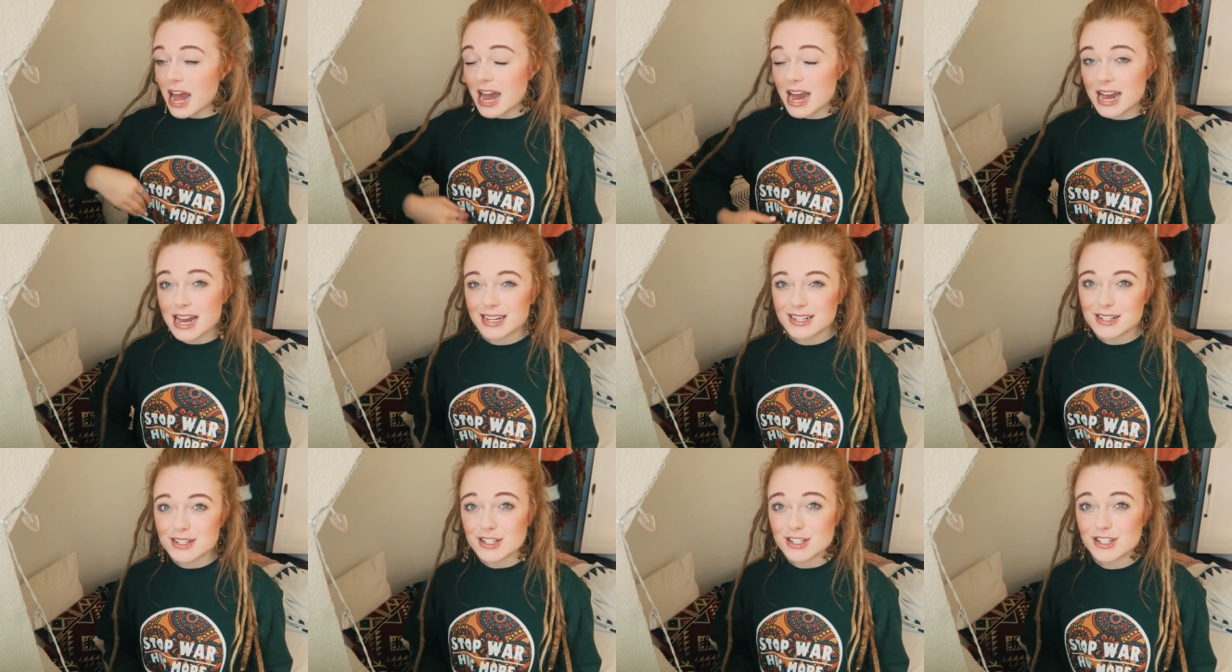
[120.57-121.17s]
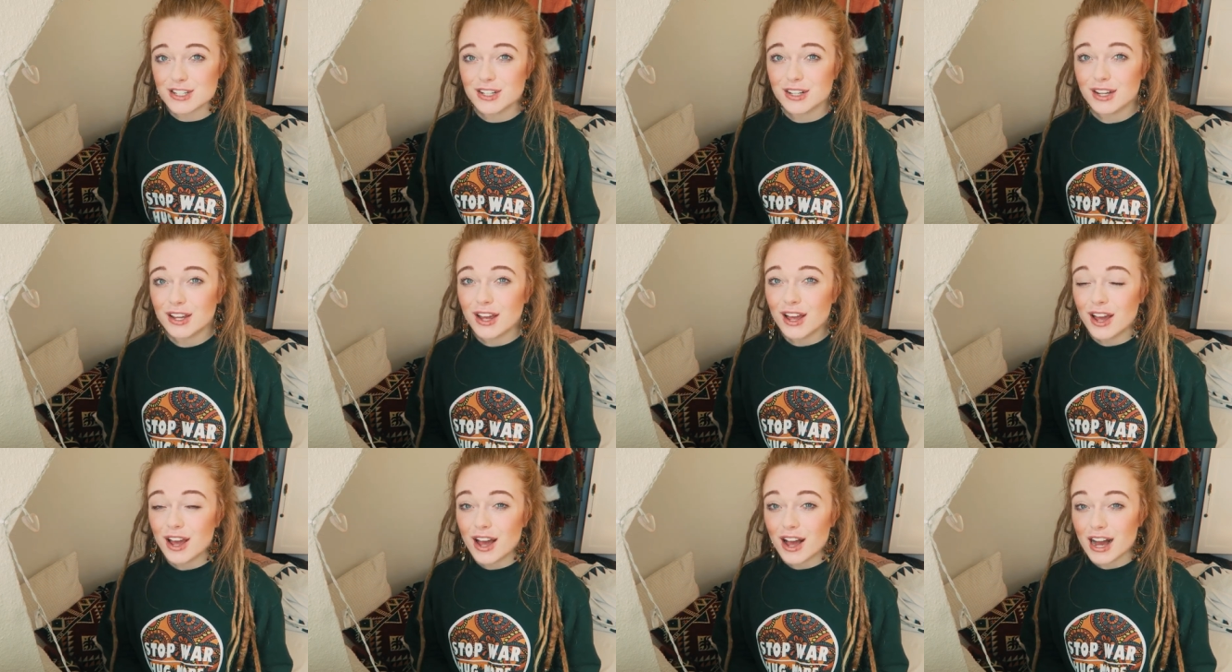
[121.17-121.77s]
And
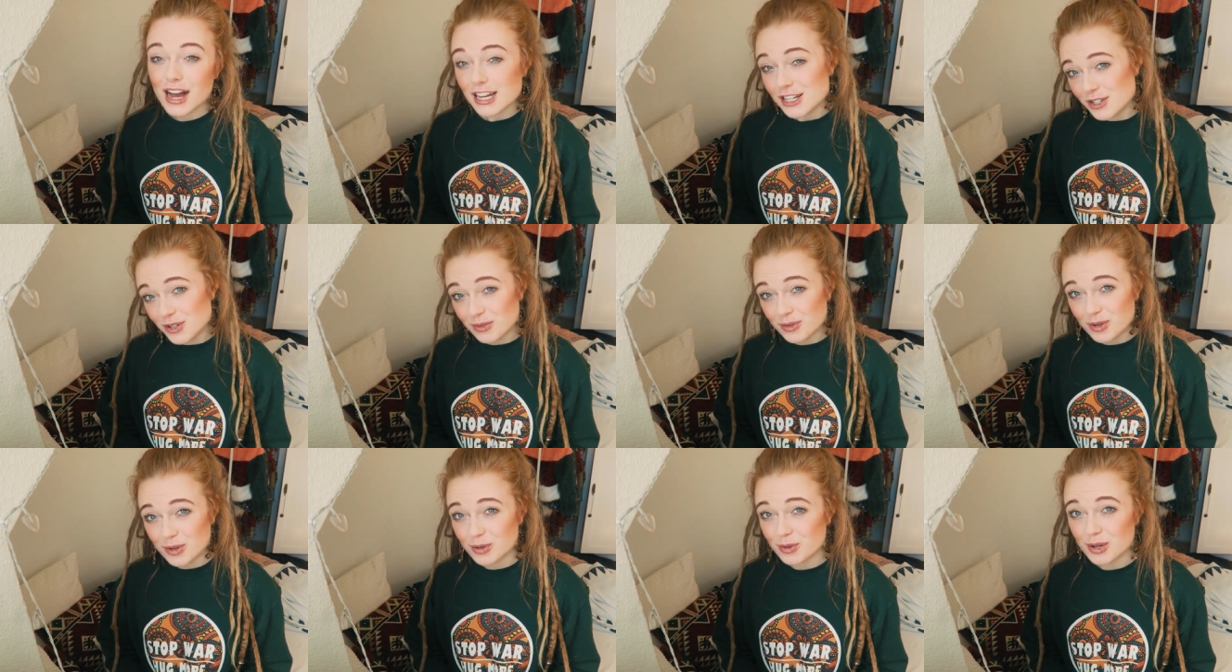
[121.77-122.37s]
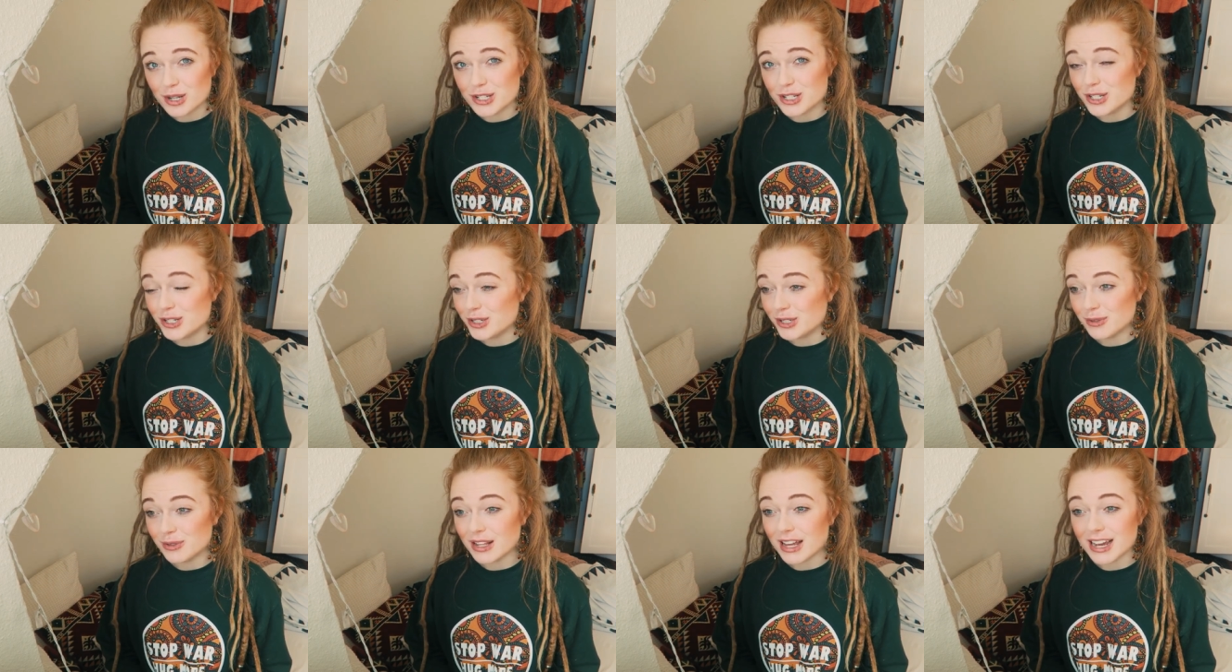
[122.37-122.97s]
I don't know what to
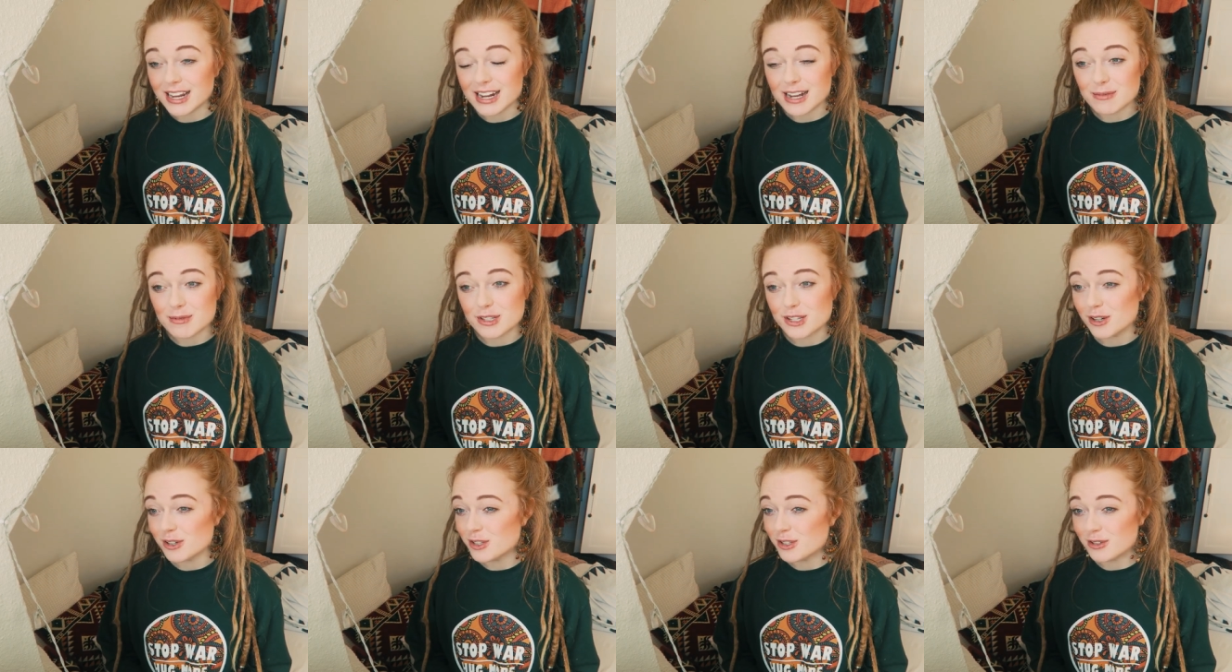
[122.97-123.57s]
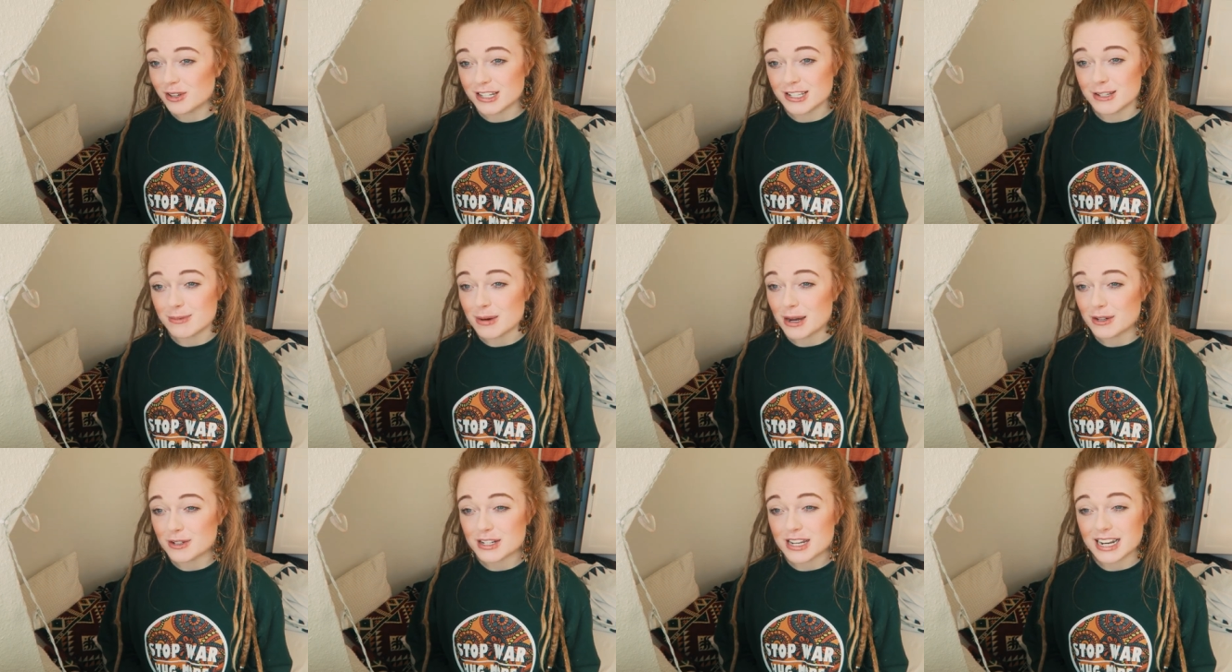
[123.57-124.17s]
do, like I'm so stressed
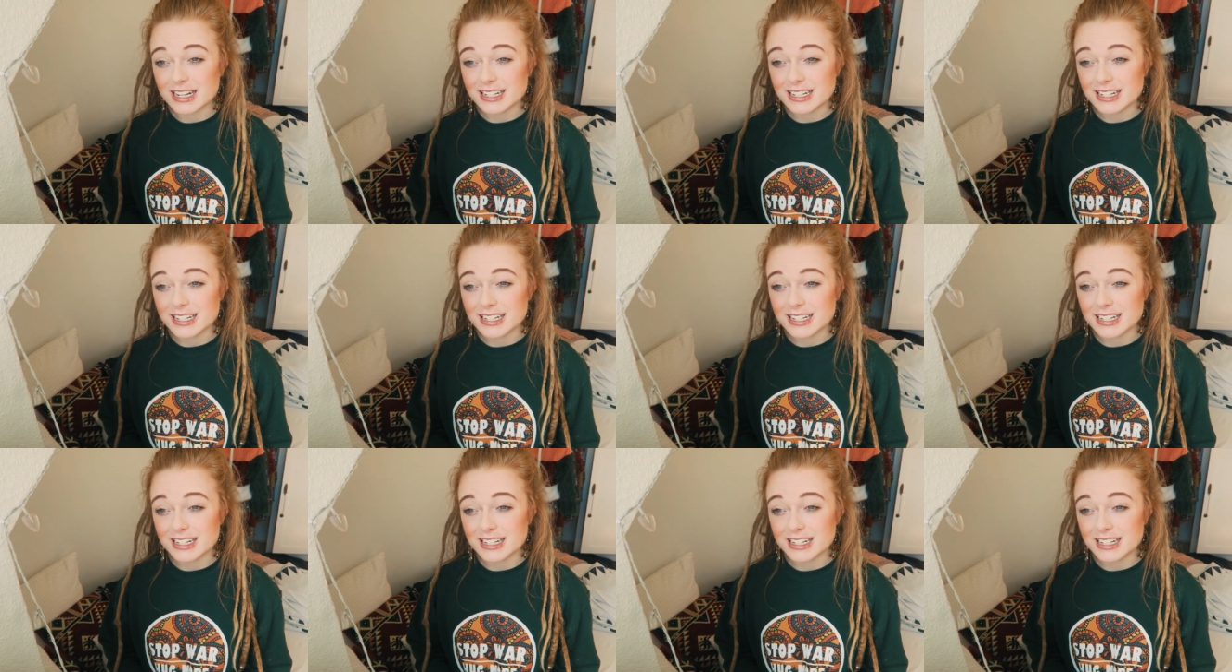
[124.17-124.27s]
about it.